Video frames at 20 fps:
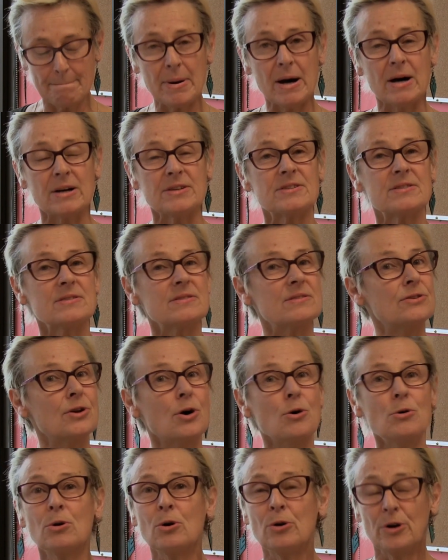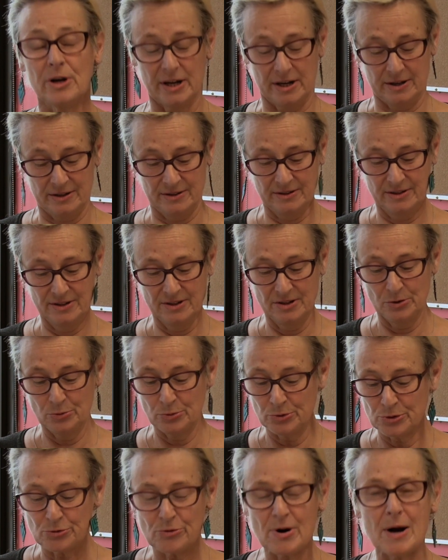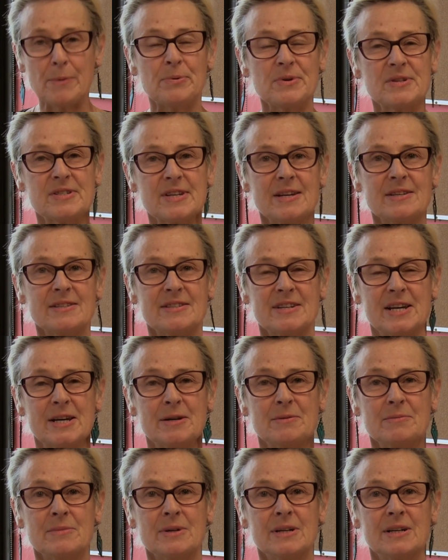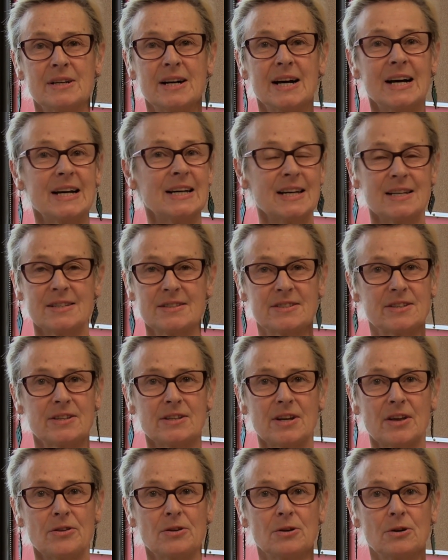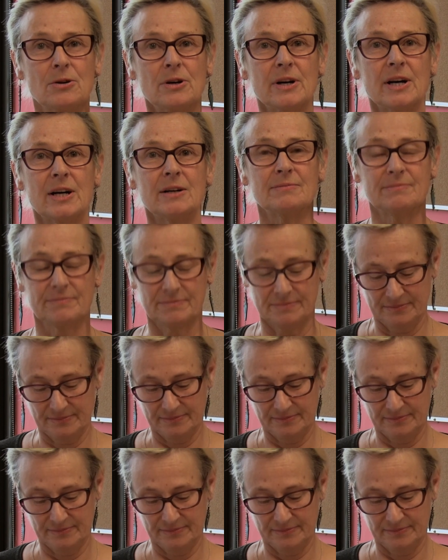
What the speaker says: But no lawyer would represent him against another lawyer.